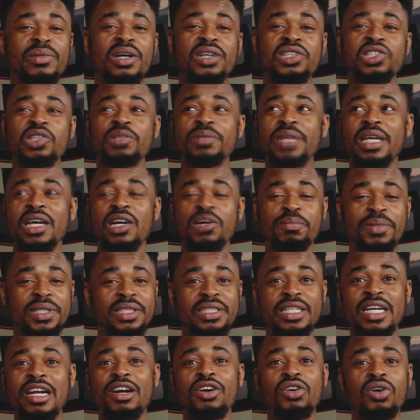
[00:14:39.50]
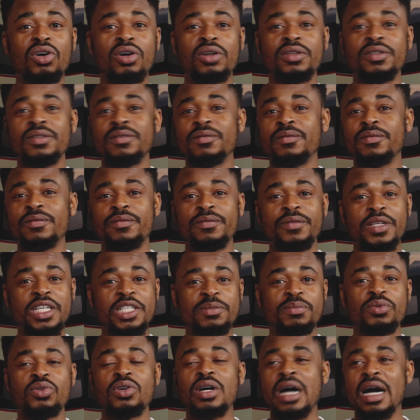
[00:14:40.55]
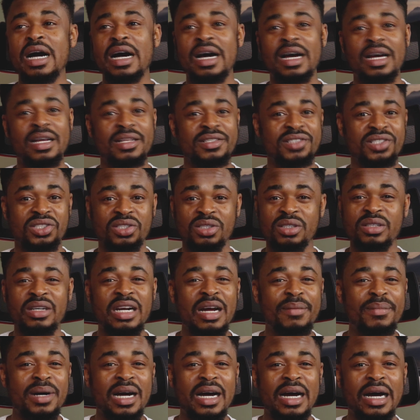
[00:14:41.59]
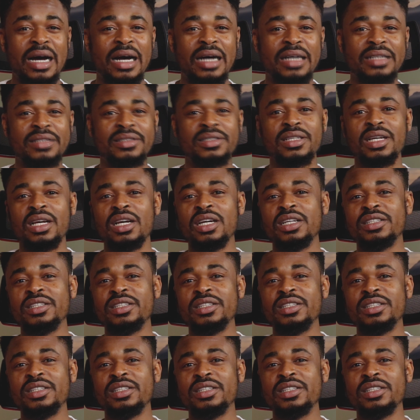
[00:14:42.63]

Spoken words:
You might also be helping them run Facebook ads, Instagram ads,